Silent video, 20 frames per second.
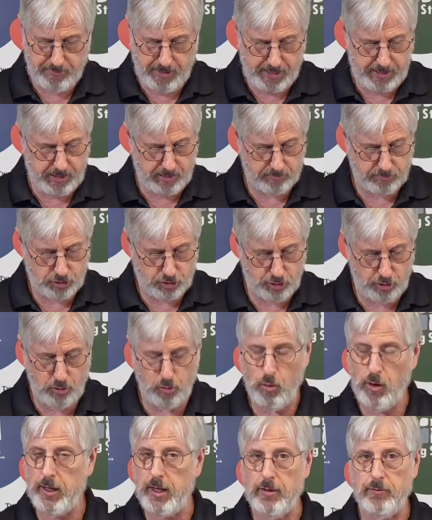make Him do
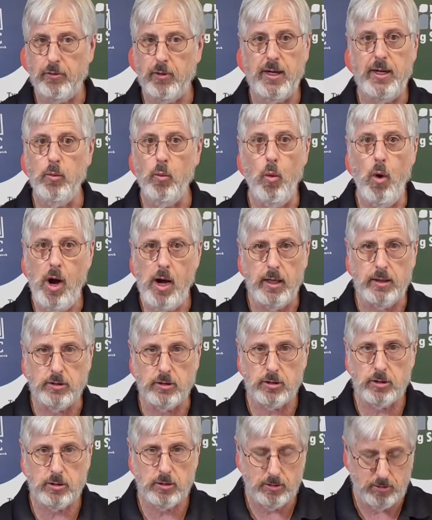whatever we
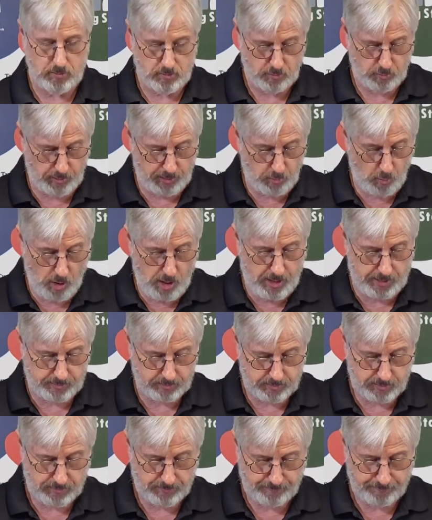want.